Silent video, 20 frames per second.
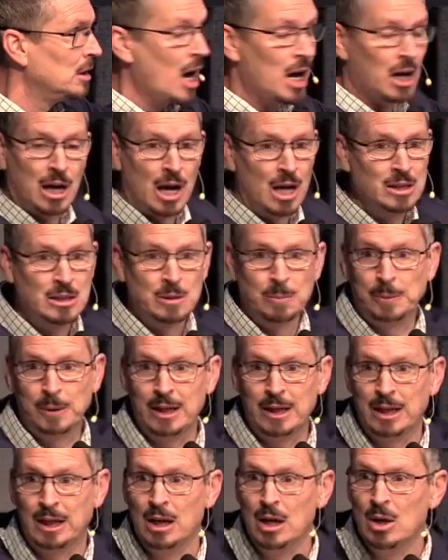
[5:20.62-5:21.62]
Not
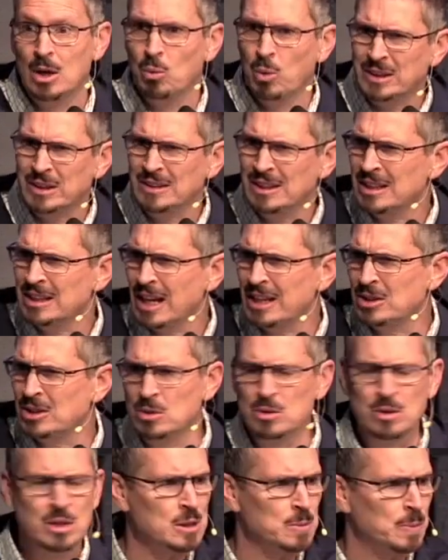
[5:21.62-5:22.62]
contemplating, what did I
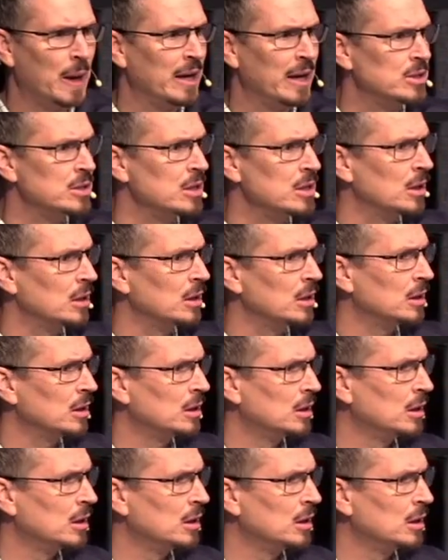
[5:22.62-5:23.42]
do this past year?